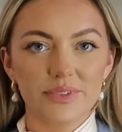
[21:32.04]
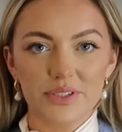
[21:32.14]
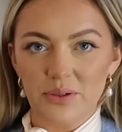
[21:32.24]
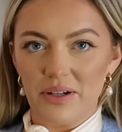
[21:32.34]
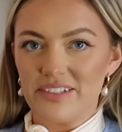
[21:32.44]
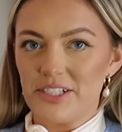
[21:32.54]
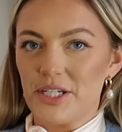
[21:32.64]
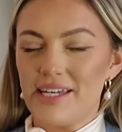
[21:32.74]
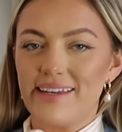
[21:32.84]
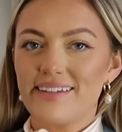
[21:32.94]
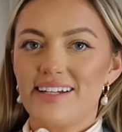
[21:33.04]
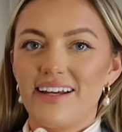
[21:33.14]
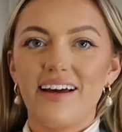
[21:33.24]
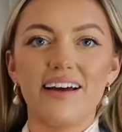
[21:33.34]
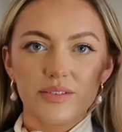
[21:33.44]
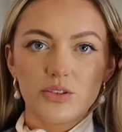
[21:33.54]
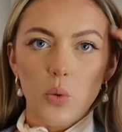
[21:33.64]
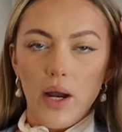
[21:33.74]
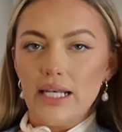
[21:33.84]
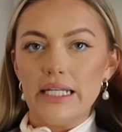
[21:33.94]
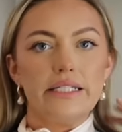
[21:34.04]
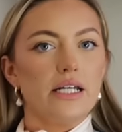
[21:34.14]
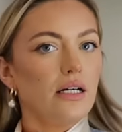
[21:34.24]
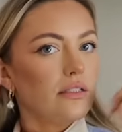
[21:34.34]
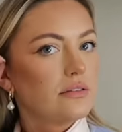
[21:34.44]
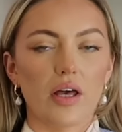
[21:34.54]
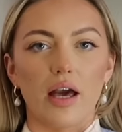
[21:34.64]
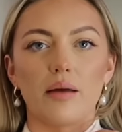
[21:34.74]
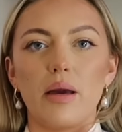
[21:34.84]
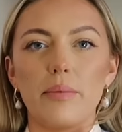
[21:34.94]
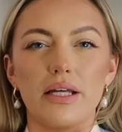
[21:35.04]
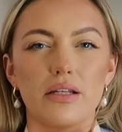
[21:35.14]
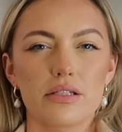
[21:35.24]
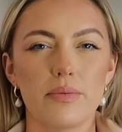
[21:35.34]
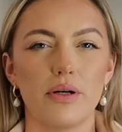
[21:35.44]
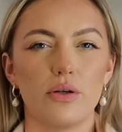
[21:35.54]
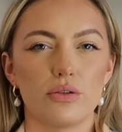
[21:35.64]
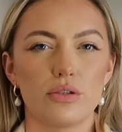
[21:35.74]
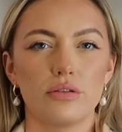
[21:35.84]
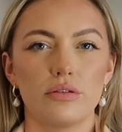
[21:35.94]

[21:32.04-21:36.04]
It's quite chic, isn't it? It's quite Lydia. Okay, maybe it looks a bit odd.